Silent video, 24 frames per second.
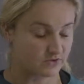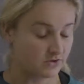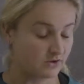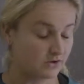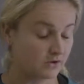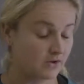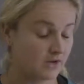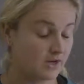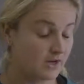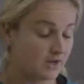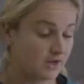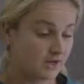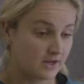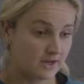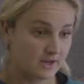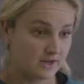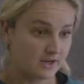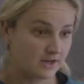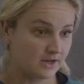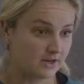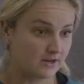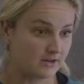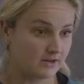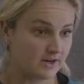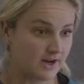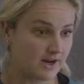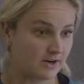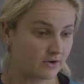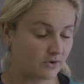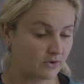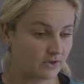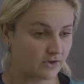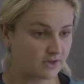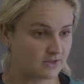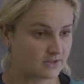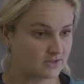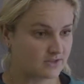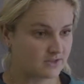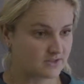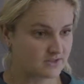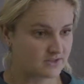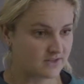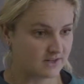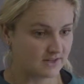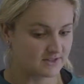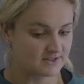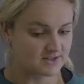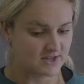So, you know, now going into
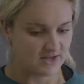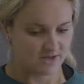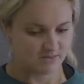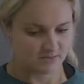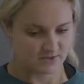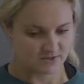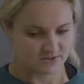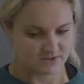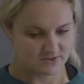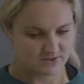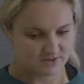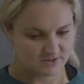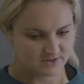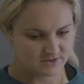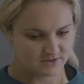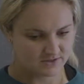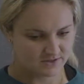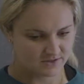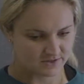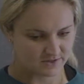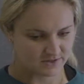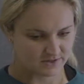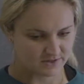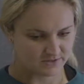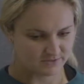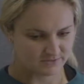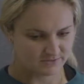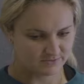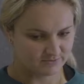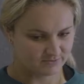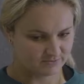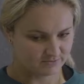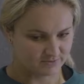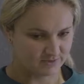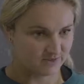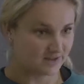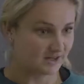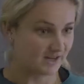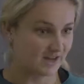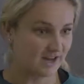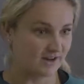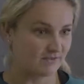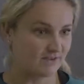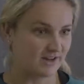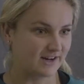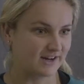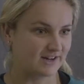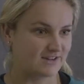this next game, it's, you know,
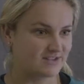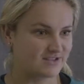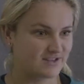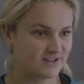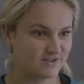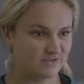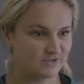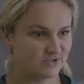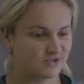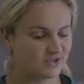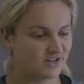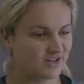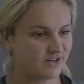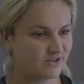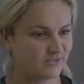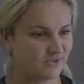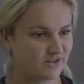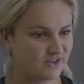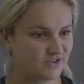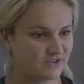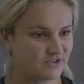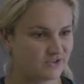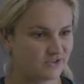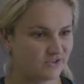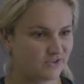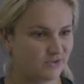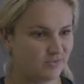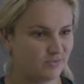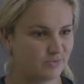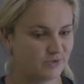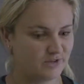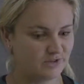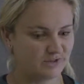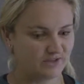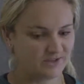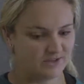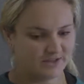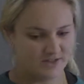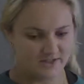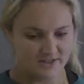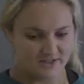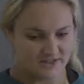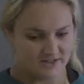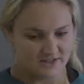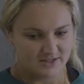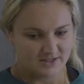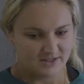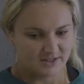again, like I said, we're trying to win this group and
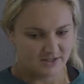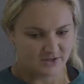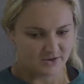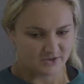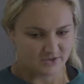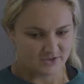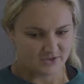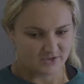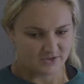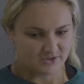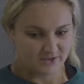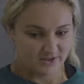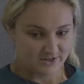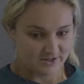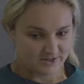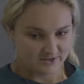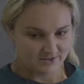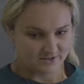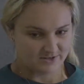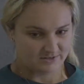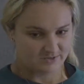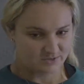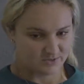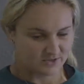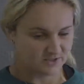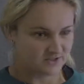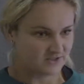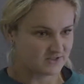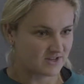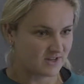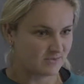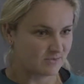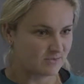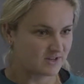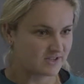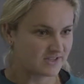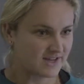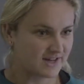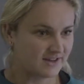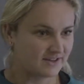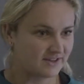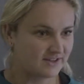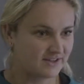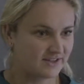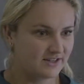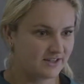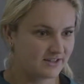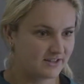go into it and with the same
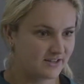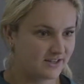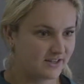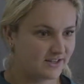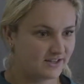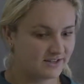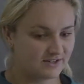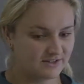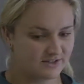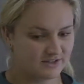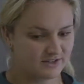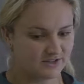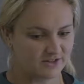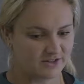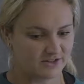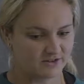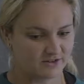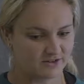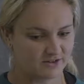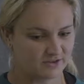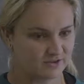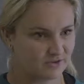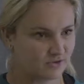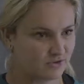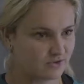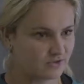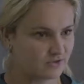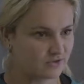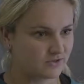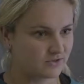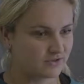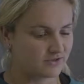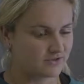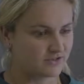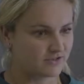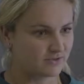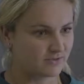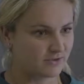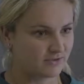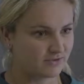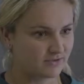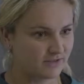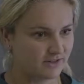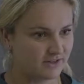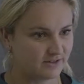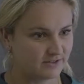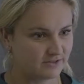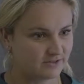mentality, and then, you know, look forward to our
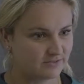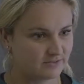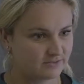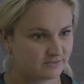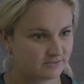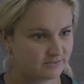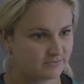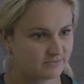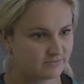semifinal.